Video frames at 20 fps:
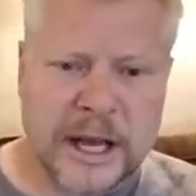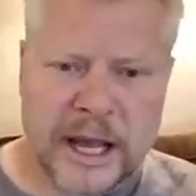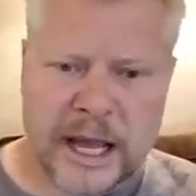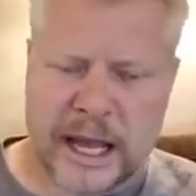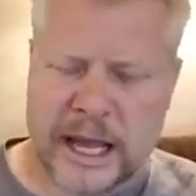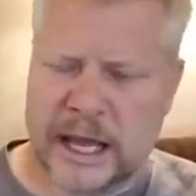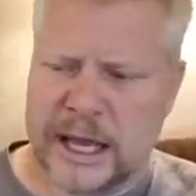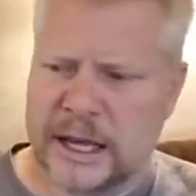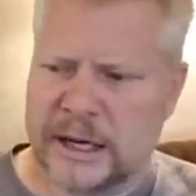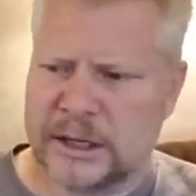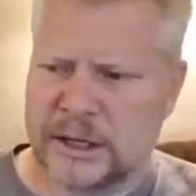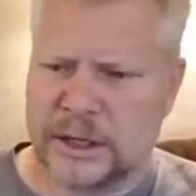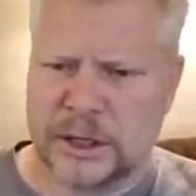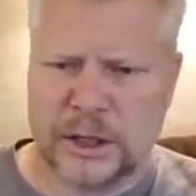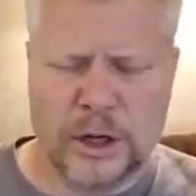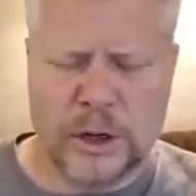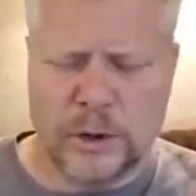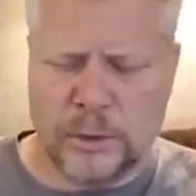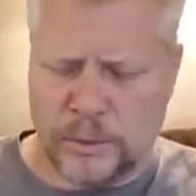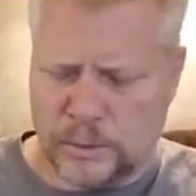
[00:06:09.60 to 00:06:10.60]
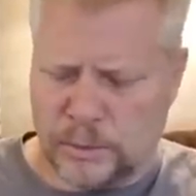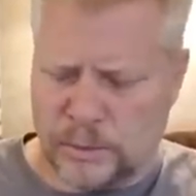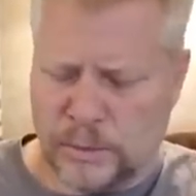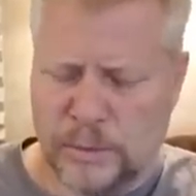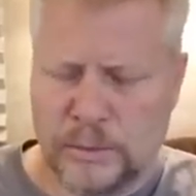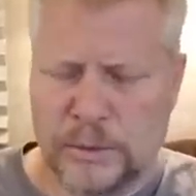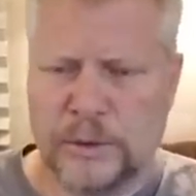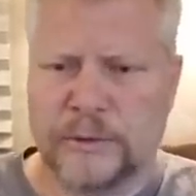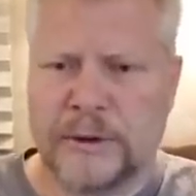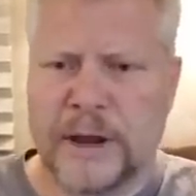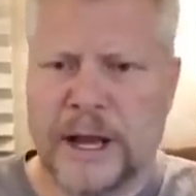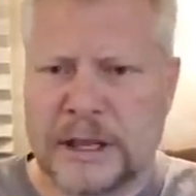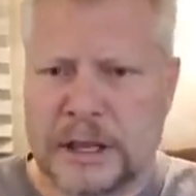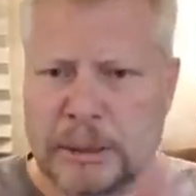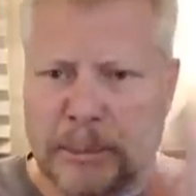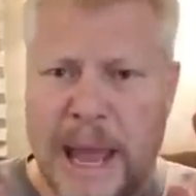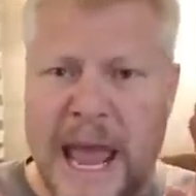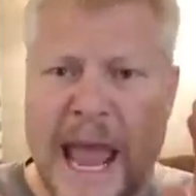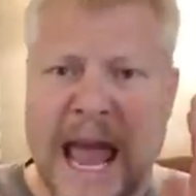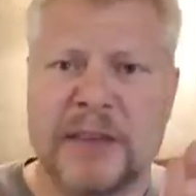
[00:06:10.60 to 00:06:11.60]
And, you've got the
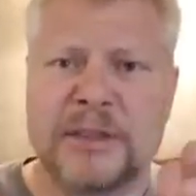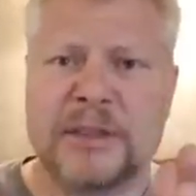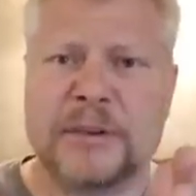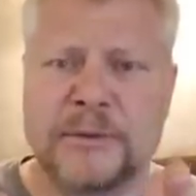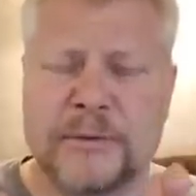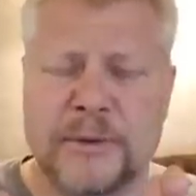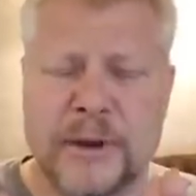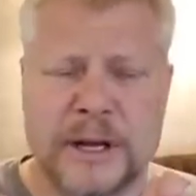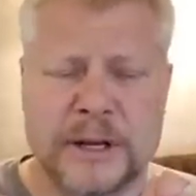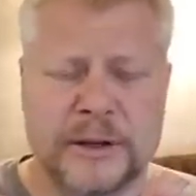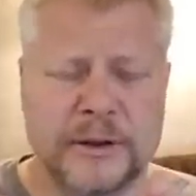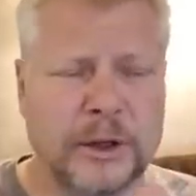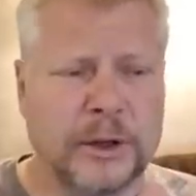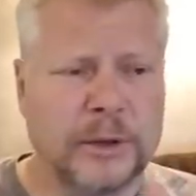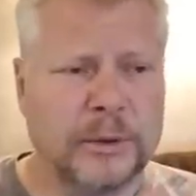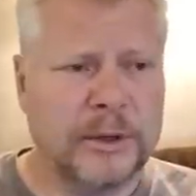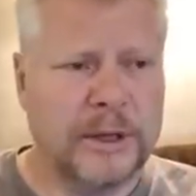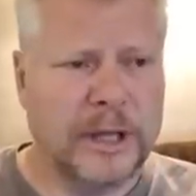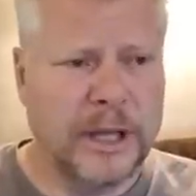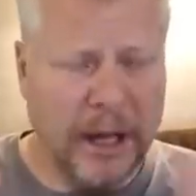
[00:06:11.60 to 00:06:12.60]
path in front of you.